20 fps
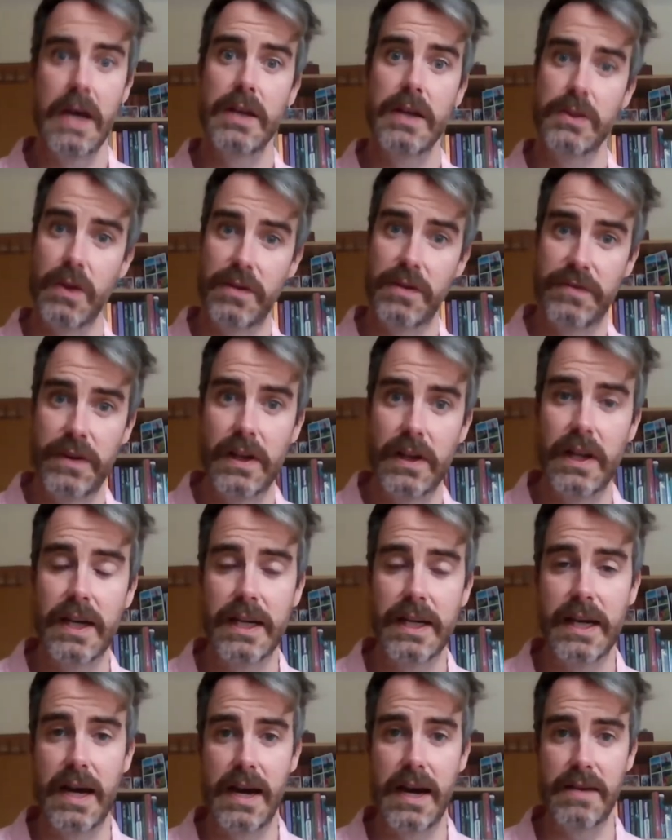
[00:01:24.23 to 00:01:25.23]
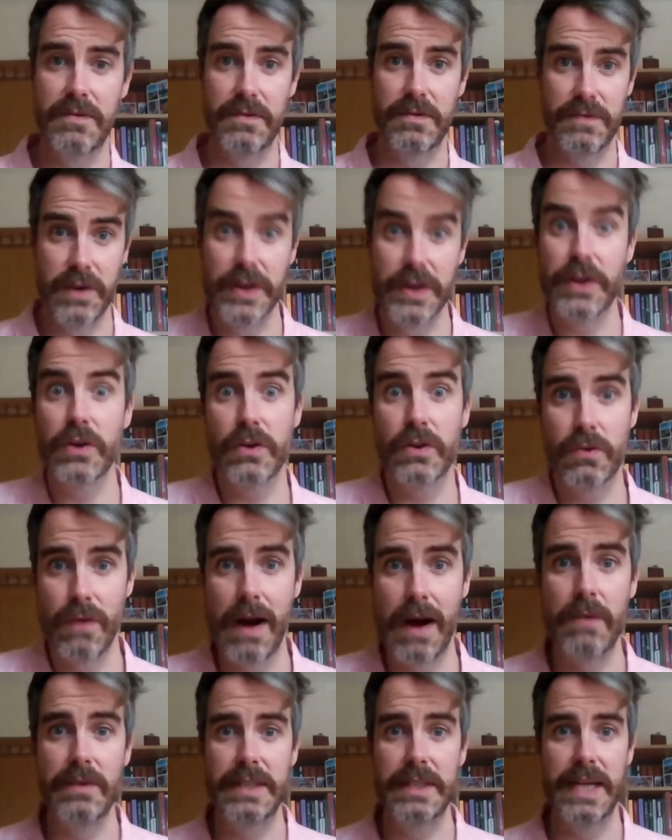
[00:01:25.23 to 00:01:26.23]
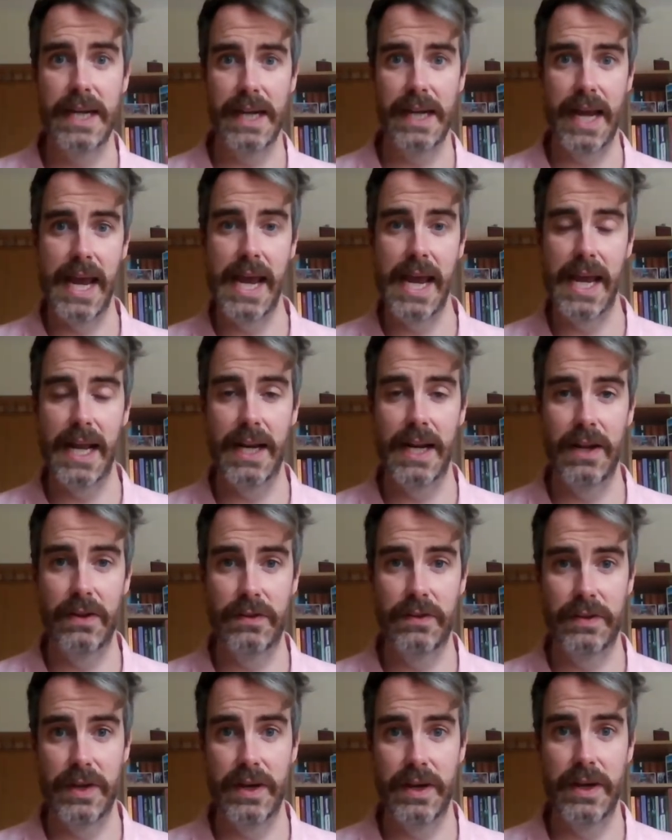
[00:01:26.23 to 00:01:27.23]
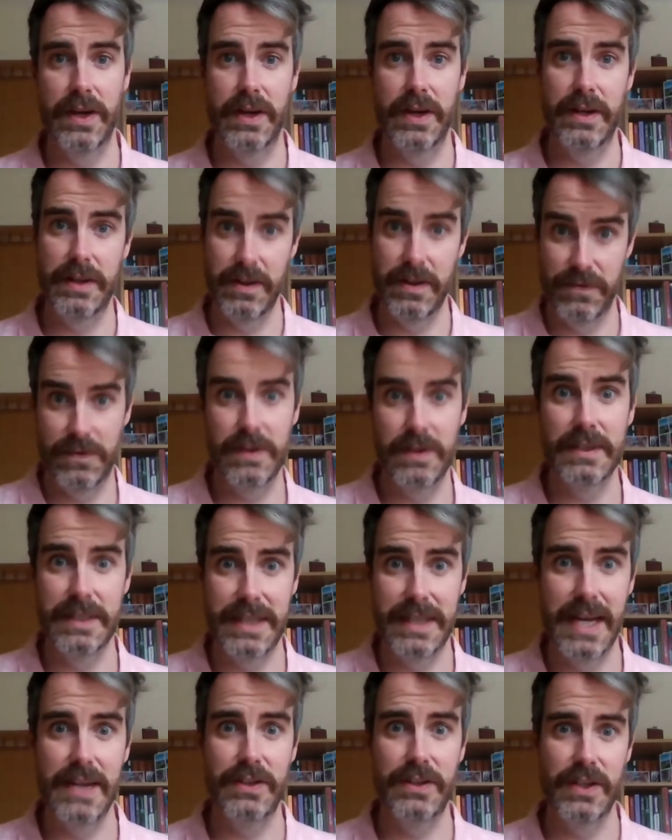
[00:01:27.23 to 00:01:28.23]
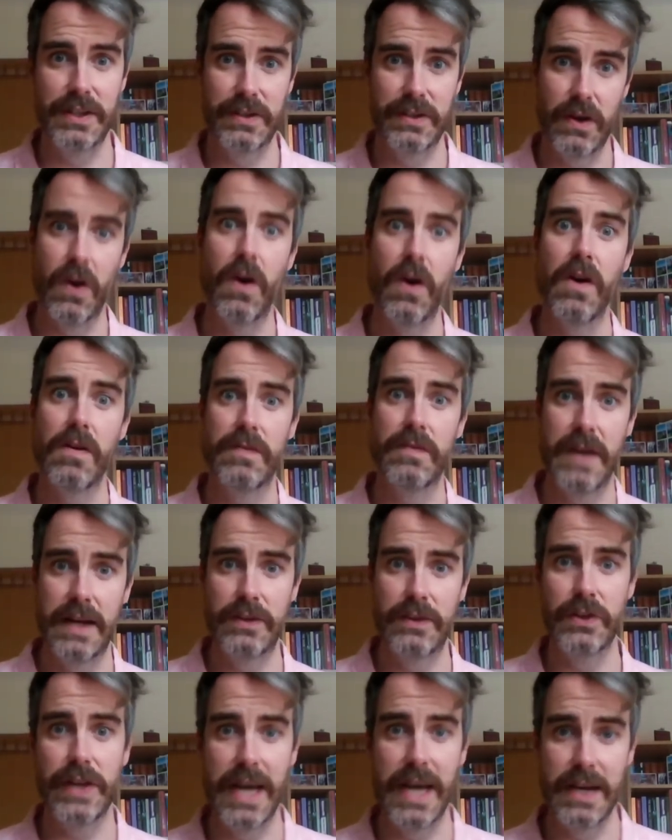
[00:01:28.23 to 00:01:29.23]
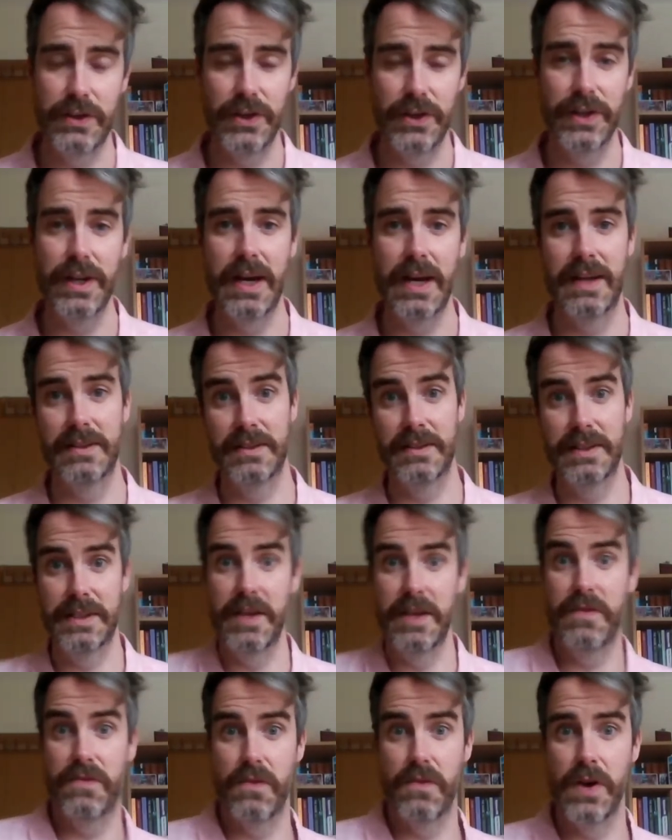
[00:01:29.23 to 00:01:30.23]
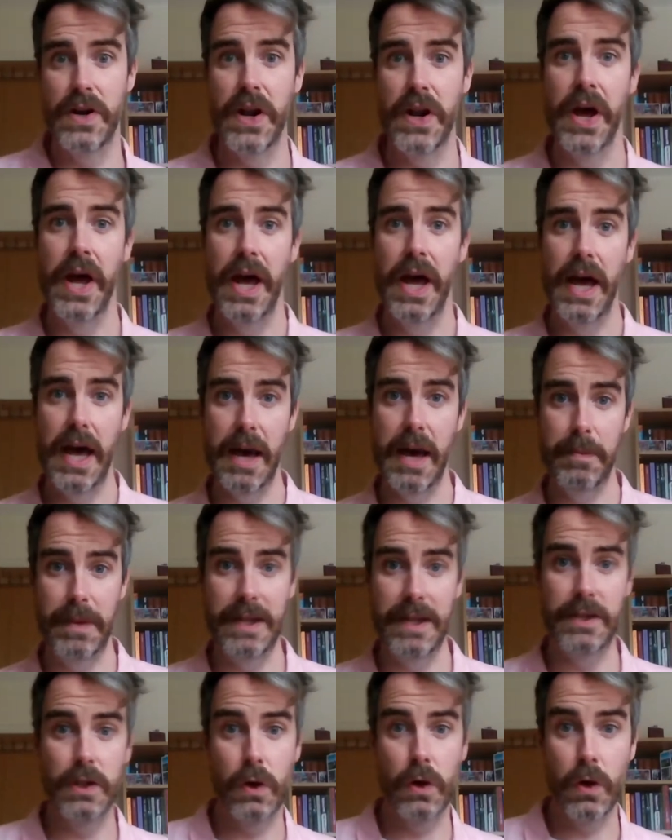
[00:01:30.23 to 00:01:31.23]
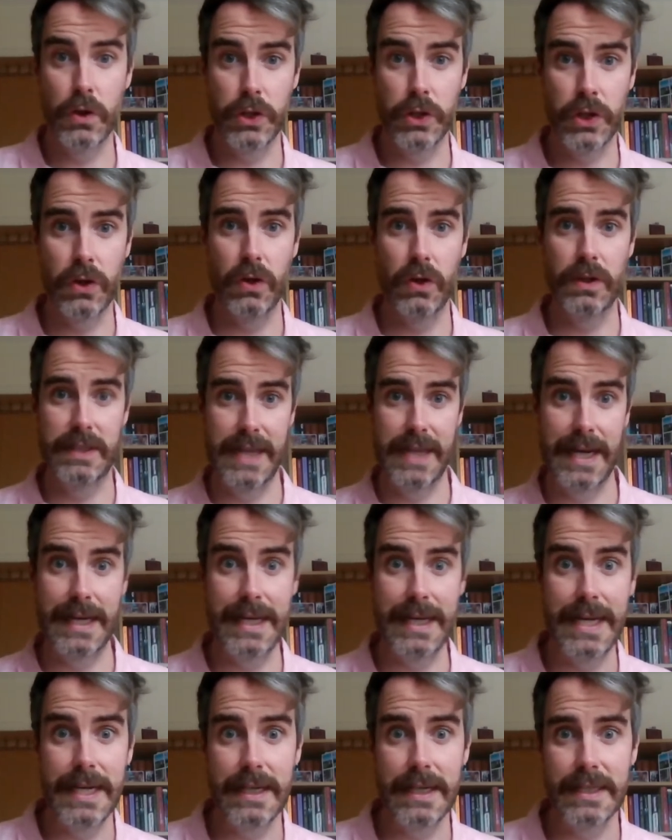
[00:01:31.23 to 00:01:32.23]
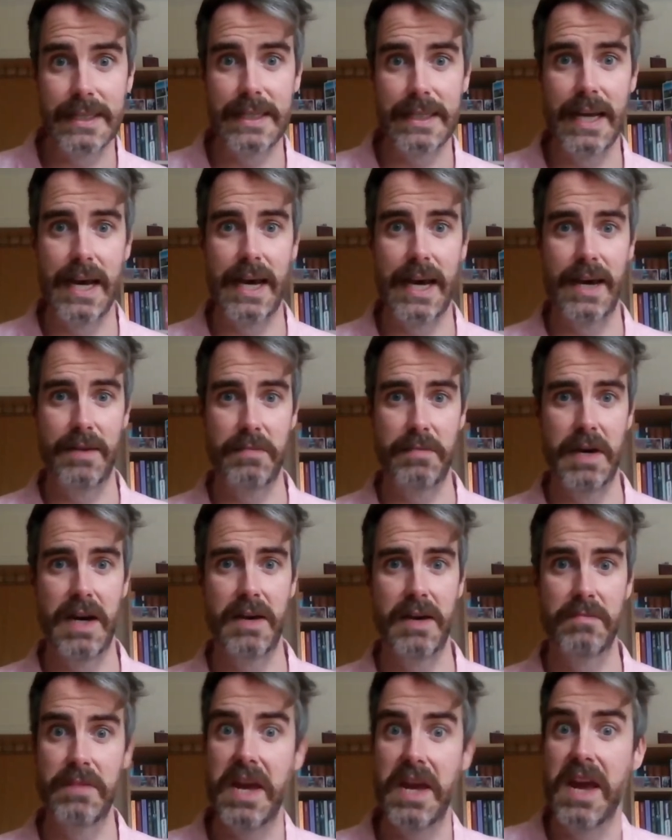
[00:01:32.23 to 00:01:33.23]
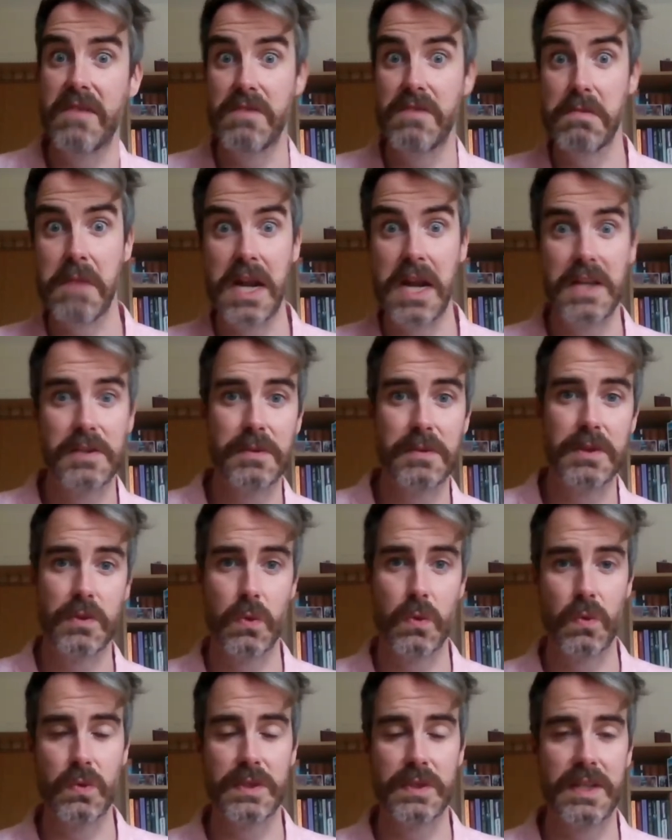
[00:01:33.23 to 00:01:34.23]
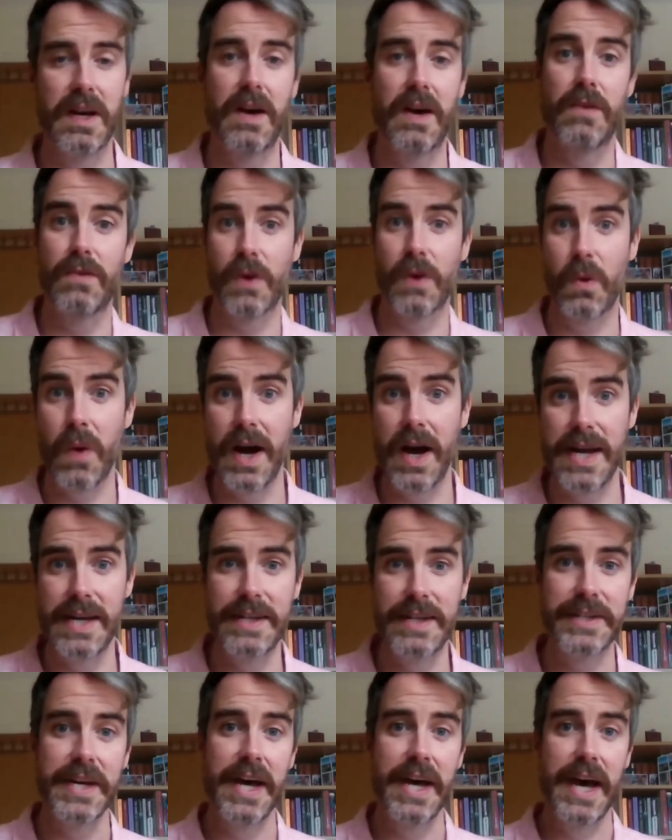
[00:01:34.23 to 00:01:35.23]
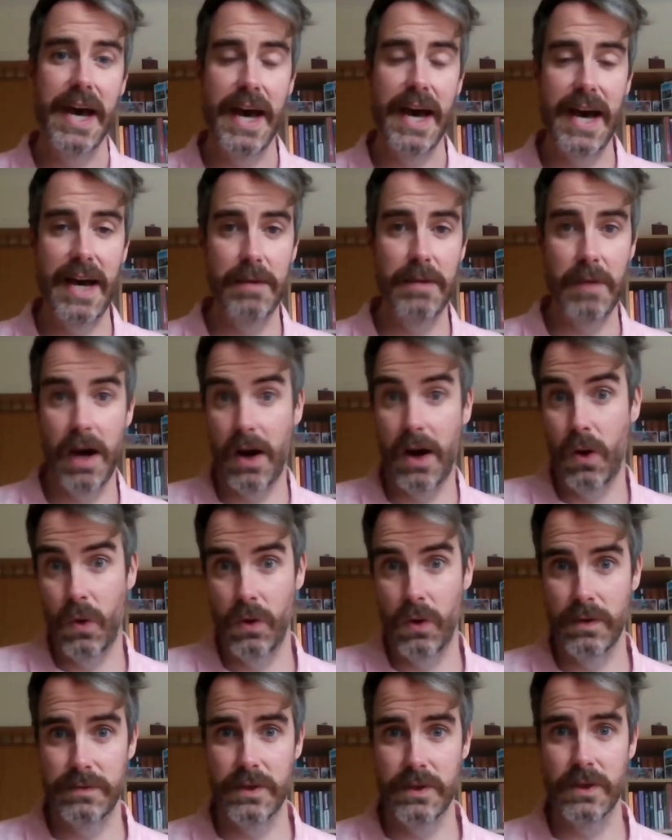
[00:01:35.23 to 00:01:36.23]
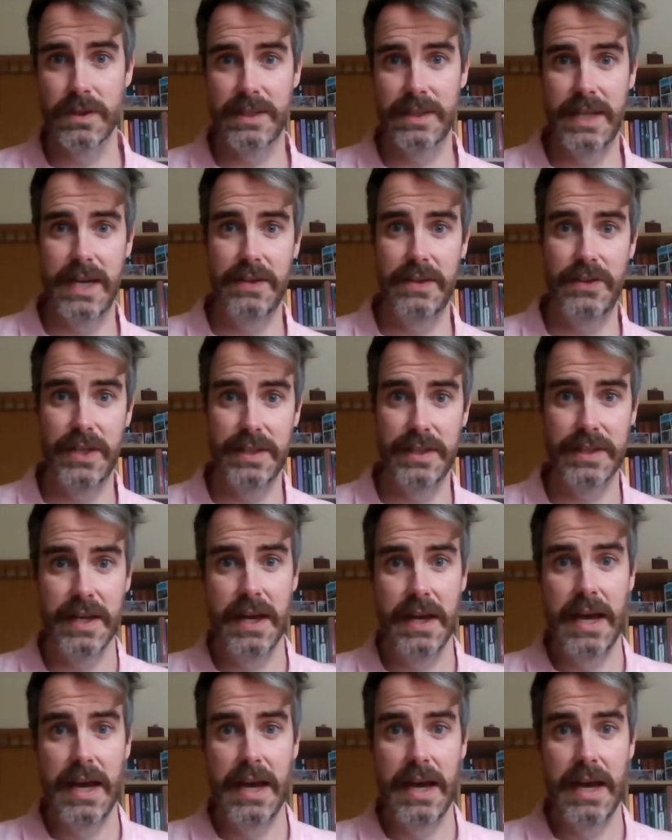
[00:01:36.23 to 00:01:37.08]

So I feel like I have a very good grounding in the different stages of education and the different pedagogical techniques and behaviour management tools that are required at all of those stages.